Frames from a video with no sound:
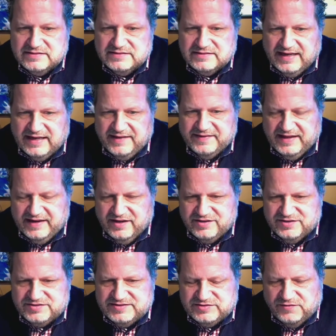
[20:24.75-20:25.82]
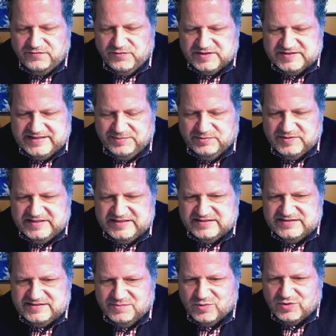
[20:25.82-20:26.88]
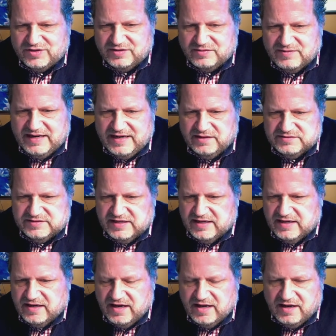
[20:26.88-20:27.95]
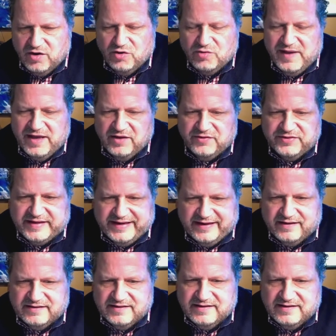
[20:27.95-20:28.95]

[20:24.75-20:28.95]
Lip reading: And then so for example, we did some work around home health care.